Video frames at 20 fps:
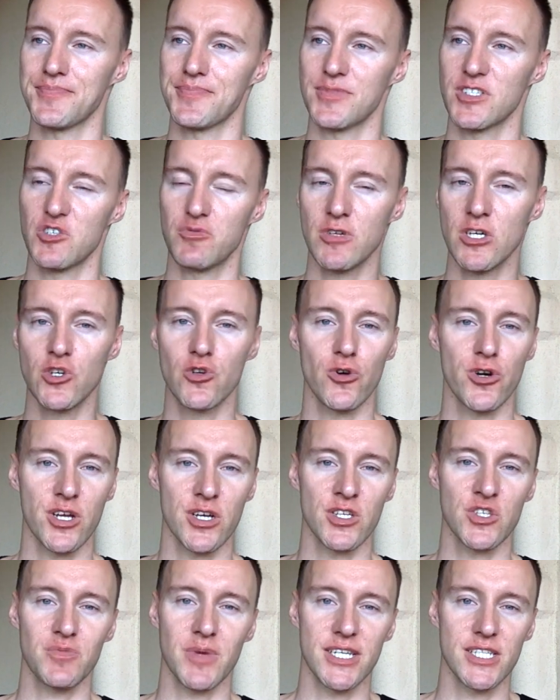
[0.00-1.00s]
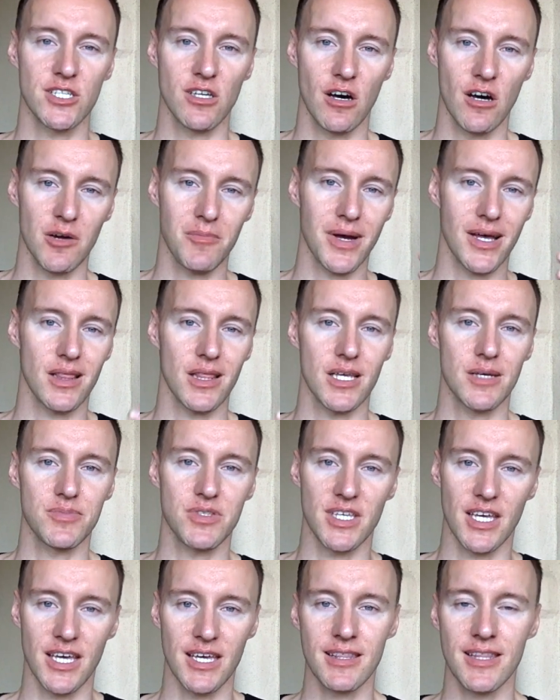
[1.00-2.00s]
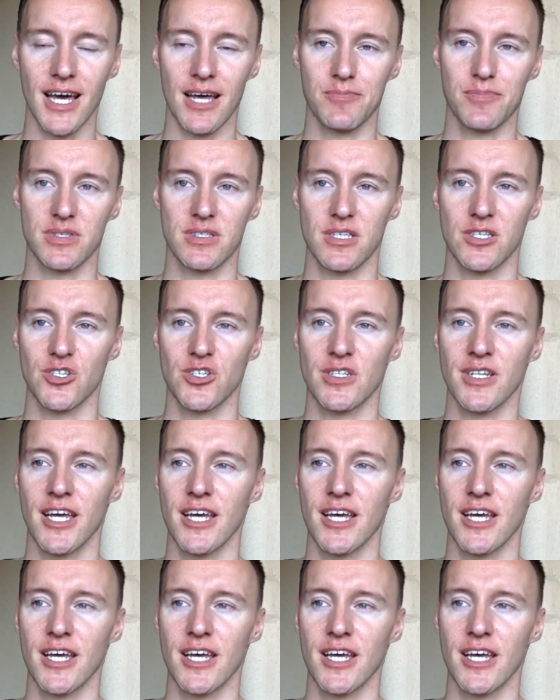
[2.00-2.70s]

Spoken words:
speech organs, my tongue, my lips in that position.